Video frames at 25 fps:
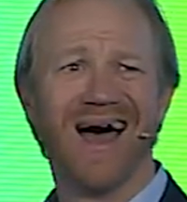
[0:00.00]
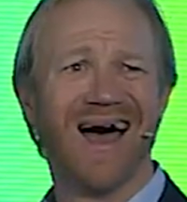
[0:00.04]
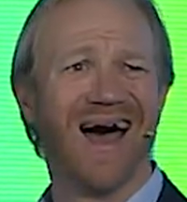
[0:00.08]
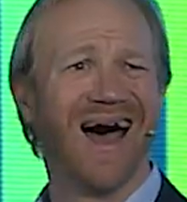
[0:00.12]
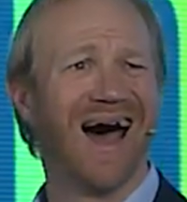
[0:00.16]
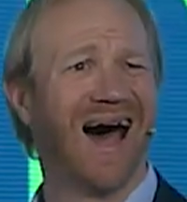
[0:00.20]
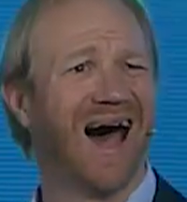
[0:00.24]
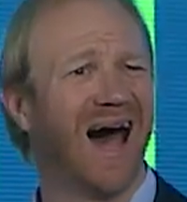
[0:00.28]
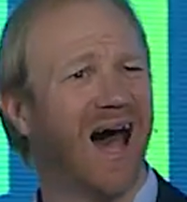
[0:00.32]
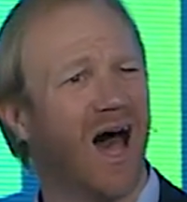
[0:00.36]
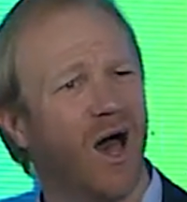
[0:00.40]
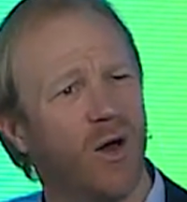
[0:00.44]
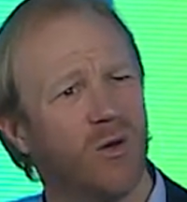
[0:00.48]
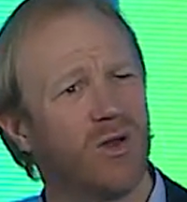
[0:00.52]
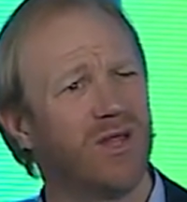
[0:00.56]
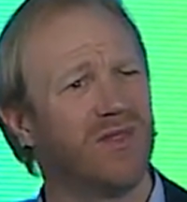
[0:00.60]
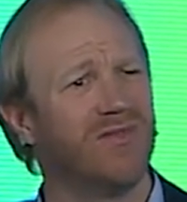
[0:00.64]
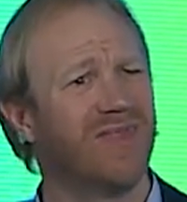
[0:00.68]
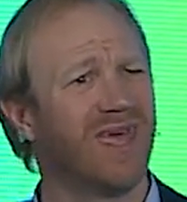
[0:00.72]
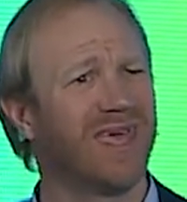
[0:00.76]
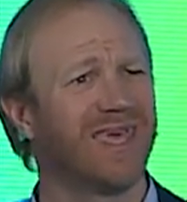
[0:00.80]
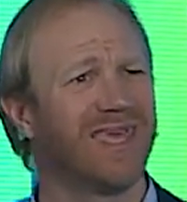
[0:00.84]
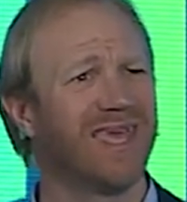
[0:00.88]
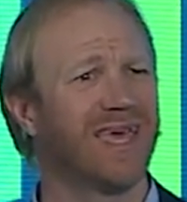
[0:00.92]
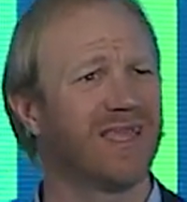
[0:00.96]
How did
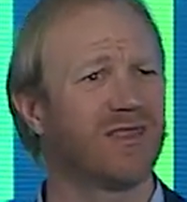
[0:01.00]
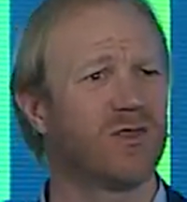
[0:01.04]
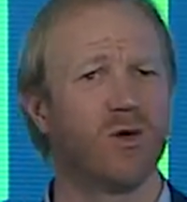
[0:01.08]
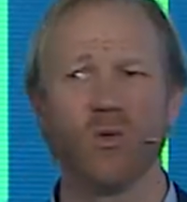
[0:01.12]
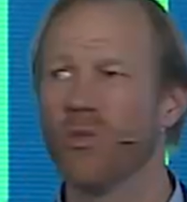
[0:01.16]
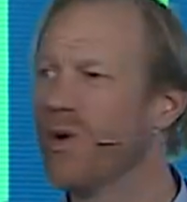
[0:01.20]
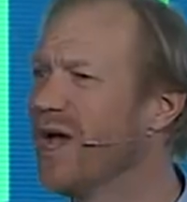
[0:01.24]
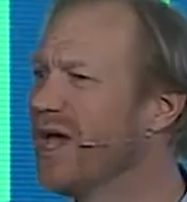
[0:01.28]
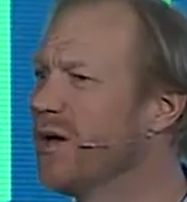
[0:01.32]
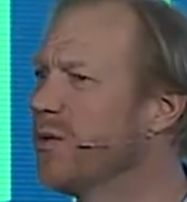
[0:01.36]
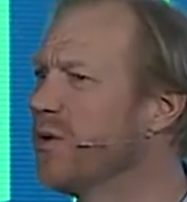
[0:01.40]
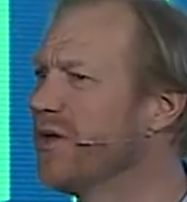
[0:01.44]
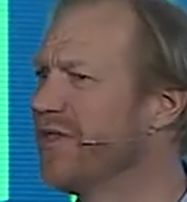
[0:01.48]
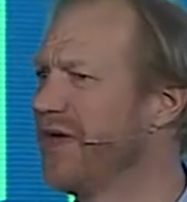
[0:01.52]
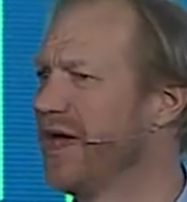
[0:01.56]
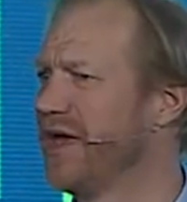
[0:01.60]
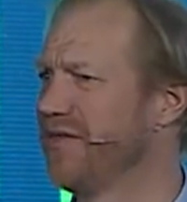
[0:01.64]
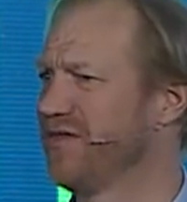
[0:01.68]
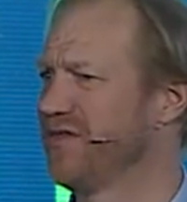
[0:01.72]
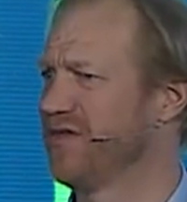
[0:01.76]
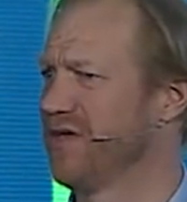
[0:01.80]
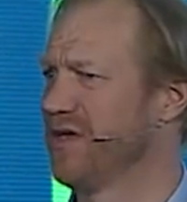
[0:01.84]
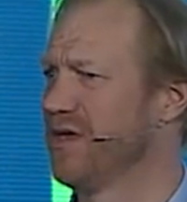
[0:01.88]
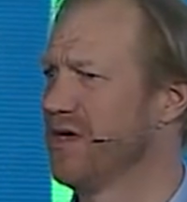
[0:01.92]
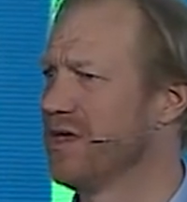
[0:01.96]
they get away with
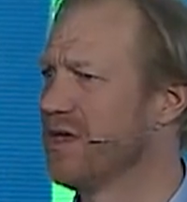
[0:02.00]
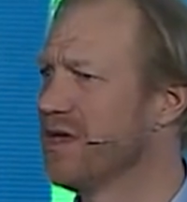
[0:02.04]
it?